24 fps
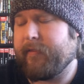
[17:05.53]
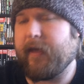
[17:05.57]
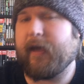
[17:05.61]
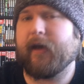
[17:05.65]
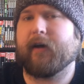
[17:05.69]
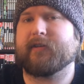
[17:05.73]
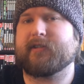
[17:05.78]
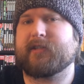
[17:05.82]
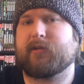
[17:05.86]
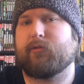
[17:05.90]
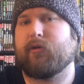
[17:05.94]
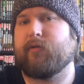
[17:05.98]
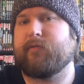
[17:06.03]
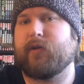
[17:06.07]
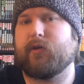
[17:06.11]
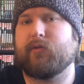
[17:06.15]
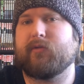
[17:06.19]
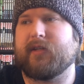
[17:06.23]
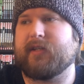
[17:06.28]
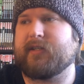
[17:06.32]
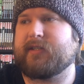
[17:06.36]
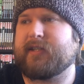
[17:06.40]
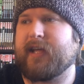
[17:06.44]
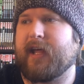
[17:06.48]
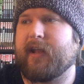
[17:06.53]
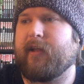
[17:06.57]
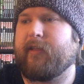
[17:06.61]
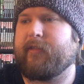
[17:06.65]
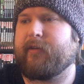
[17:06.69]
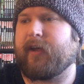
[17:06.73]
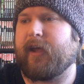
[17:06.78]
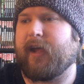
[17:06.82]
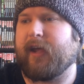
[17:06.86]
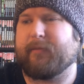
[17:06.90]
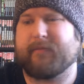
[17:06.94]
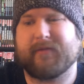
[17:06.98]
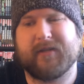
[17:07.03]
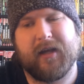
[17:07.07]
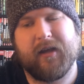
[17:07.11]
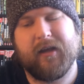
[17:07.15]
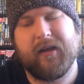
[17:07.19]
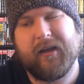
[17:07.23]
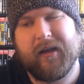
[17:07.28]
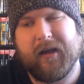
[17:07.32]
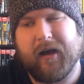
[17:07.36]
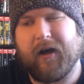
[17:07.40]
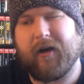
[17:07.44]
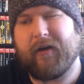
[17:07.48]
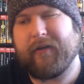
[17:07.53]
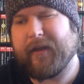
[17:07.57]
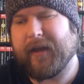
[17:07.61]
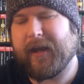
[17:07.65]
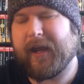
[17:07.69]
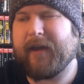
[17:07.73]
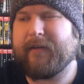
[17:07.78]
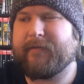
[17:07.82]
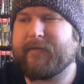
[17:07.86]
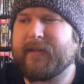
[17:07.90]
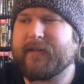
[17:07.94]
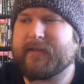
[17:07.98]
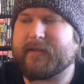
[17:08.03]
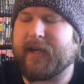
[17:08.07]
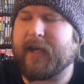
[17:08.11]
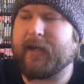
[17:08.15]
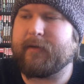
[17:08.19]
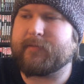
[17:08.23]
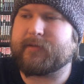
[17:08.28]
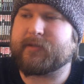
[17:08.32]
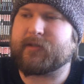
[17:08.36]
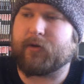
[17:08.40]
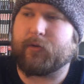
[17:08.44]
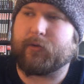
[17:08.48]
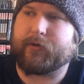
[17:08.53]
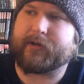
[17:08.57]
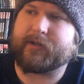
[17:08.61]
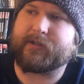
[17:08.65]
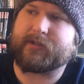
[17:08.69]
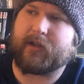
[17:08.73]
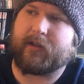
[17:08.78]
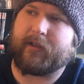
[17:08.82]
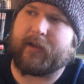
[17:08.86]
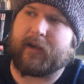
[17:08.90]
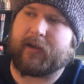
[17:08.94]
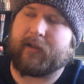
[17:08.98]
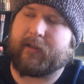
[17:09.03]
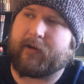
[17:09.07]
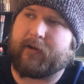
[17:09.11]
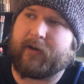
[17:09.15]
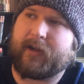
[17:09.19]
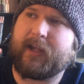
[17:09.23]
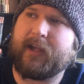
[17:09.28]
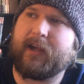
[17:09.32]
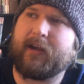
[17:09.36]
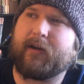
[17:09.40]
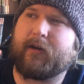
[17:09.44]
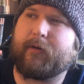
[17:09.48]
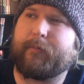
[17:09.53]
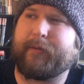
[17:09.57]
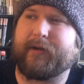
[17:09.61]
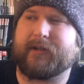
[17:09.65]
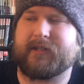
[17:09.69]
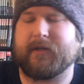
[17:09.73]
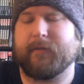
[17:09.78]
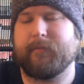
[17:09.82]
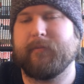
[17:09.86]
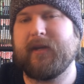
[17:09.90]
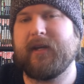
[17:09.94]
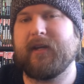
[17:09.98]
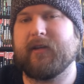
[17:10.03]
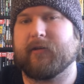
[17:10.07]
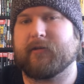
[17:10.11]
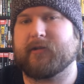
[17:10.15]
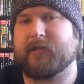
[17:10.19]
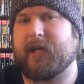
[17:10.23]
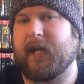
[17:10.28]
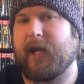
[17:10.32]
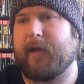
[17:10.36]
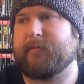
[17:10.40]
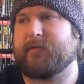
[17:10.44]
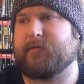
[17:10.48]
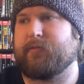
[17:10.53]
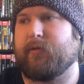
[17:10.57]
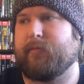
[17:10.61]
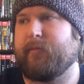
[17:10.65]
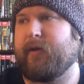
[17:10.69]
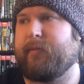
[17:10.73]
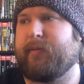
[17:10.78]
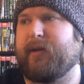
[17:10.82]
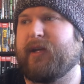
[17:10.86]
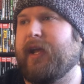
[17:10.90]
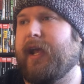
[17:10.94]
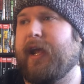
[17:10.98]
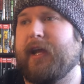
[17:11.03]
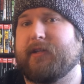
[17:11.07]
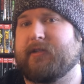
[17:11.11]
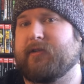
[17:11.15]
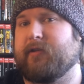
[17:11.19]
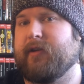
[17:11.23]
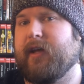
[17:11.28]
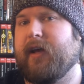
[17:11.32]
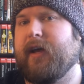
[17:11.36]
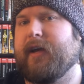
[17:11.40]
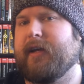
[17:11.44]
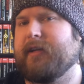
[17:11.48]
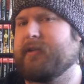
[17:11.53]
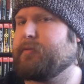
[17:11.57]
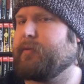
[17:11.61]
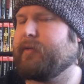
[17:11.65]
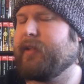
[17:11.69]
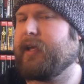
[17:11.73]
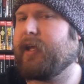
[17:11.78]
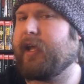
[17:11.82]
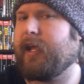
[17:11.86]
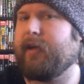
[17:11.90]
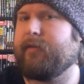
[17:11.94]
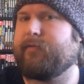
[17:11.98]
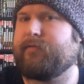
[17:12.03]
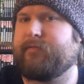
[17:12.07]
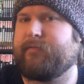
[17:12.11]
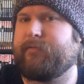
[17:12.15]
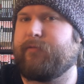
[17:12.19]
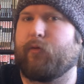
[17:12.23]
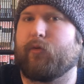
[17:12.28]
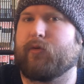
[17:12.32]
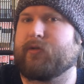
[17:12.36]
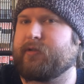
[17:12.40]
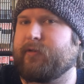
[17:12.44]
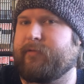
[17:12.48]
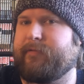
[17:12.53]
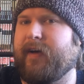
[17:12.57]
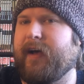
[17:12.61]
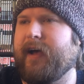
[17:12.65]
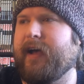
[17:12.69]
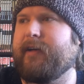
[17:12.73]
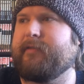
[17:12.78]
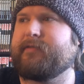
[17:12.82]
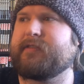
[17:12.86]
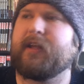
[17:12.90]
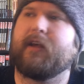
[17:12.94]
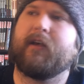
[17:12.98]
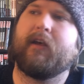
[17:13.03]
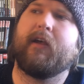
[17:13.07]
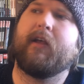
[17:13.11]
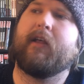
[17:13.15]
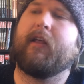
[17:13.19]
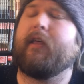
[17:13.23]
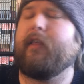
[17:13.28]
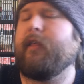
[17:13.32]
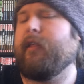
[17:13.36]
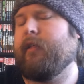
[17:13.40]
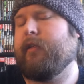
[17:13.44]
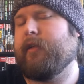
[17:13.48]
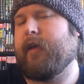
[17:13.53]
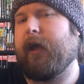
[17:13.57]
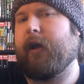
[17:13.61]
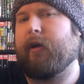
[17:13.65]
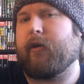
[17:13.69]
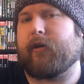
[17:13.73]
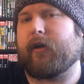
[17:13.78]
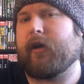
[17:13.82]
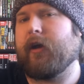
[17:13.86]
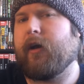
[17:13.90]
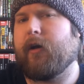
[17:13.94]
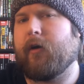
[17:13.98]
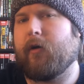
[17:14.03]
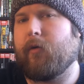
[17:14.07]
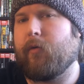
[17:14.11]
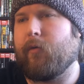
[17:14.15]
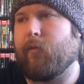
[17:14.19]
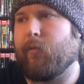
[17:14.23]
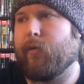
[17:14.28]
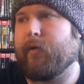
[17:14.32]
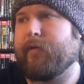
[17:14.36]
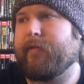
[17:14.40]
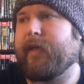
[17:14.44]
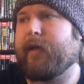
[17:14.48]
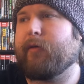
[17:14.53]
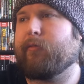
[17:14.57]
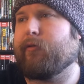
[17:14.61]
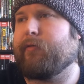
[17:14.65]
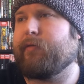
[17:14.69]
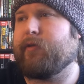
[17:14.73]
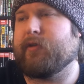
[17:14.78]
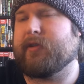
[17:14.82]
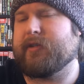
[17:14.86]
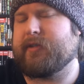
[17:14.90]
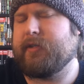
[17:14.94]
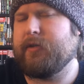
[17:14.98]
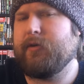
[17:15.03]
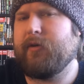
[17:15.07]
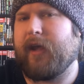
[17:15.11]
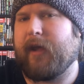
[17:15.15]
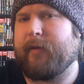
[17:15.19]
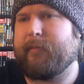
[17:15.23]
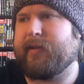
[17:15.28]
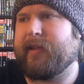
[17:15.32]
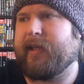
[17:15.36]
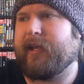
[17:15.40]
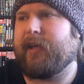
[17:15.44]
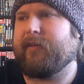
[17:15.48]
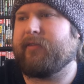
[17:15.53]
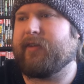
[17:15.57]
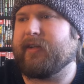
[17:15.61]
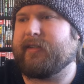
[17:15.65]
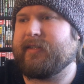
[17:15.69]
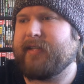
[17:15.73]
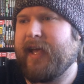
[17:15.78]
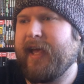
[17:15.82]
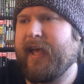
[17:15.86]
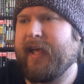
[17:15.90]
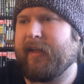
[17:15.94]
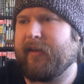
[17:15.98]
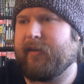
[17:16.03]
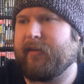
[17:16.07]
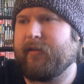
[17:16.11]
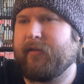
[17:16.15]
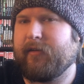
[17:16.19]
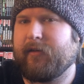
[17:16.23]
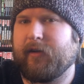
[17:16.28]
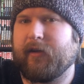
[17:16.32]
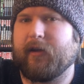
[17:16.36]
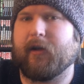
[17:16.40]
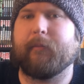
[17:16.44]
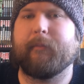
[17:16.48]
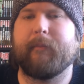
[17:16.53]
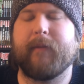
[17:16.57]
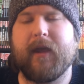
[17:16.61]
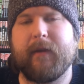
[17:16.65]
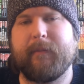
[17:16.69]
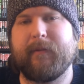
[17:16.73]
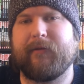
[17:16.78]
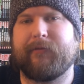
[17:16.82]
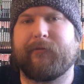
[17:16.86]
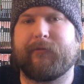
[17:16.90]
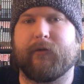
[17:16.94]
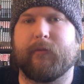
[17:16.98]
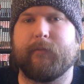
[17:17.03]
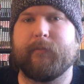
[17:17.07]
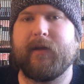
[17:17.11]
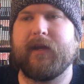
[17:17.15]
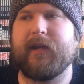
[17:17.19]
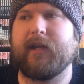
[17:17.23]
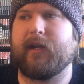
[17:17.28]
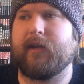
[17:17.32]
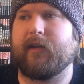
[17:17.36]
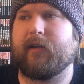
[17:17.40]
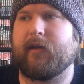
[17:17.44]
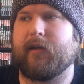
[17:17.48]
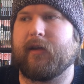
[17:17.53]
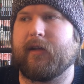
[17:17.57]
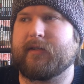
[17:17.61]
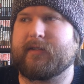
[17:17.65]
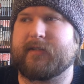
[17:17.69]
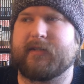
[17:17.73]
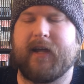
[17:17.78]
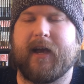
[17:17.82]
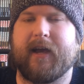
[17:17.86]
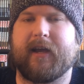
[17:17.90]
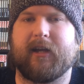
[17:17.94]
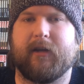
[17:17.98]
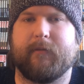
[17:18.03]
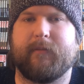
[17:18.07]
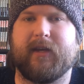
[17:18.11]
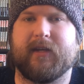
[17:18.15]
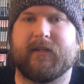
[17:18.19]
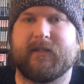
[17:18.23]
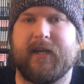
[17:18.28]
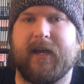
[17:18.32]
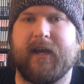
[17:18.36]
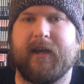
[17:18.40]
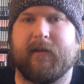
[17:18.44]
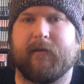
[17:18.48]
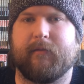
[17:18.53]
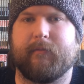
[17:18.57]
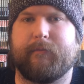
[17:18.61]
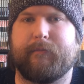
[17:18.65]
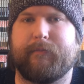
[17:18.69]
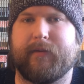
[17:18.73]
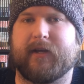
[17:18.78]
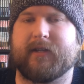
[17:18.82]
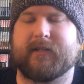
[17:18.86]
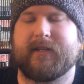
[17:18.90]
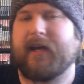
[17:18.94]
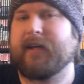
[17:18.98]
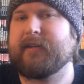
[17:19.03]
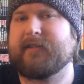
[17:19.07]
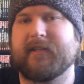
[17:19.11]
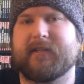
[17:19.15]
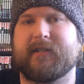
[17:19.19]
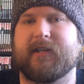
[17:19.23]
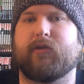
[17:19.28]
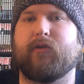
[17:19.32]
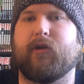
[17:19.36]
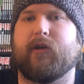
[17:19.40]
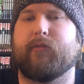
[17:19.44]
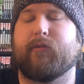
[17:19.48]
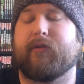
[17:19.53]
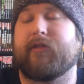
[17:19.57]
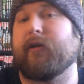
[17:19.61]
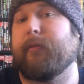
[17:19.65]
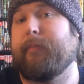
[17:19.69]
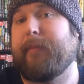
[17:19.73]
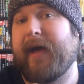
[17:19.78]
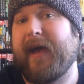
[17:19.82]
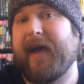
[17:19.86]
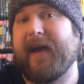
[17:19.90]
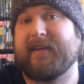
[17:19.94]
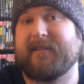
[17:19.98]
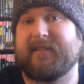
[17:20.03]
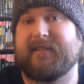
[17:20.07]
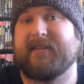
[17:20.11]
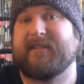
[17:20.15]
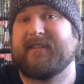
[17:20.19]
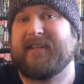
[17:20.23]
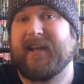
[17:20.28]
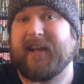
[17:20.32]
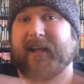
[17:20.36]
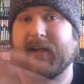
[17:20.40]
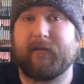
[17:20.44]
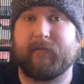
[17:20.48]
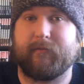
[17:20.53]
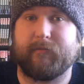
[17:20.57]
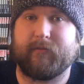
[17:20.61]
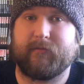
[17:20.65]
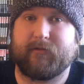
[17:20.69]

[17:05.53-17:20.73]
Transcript: They also reviewed these 10 other games. Oh, they gave these games scores like that are here, but to me, those games were maybe 8s or 9s when they gave 4s or 5s. Ergo, when they review this new game and they give it a 10, you know, maybe for me, it's not going to be a 10 because I disagreed with their past aesthetic